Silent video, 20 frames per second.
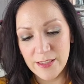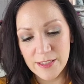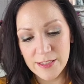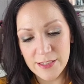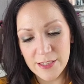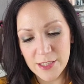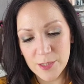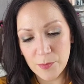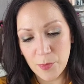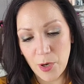
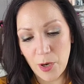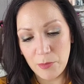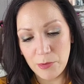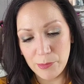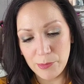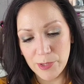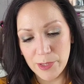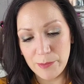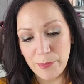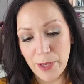this is
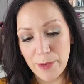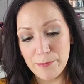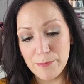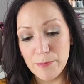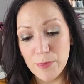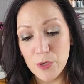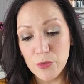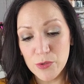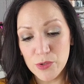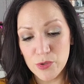probably my
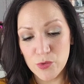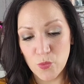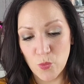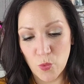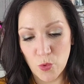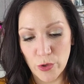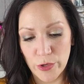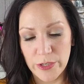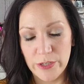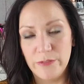most
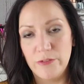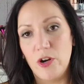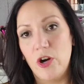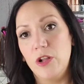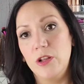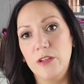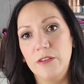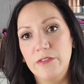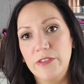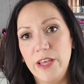worn of
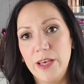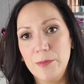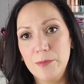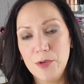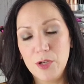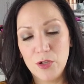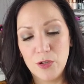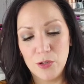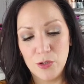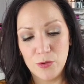all of them,
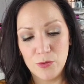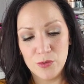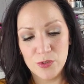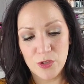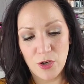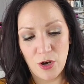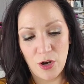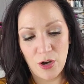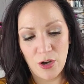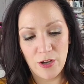Close
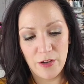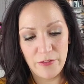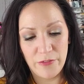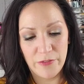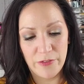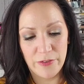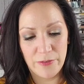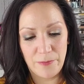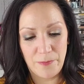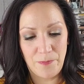
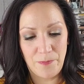Off.